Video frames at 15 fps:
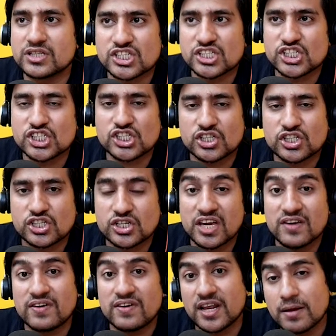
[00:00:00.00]
this is uh, a
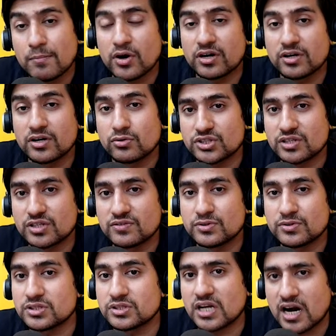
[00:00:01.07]
very important question
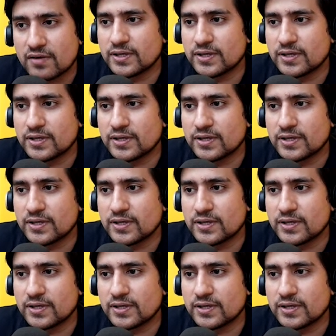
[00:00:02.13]
to start